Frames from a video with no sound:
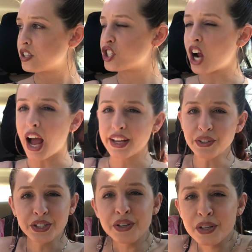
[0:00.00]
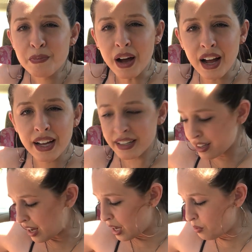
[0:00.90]
childhood bond
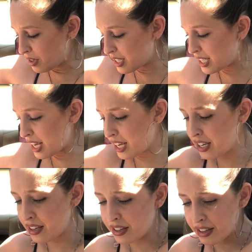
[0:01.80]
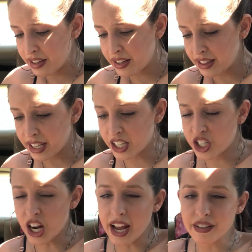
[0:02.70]
i want to say like a
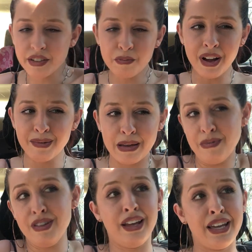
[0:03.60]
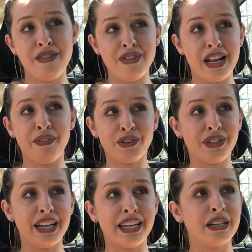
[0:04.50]
childhood bond maybe like even after
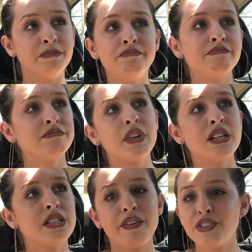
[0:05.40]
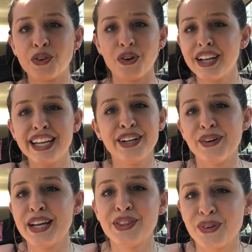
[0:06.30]
like seventh grade
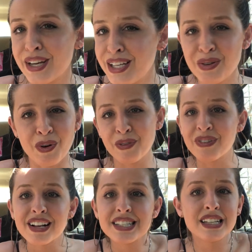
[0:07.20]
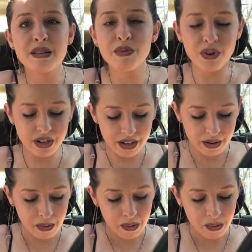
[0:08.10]
or eighth grade you weren't friends anymore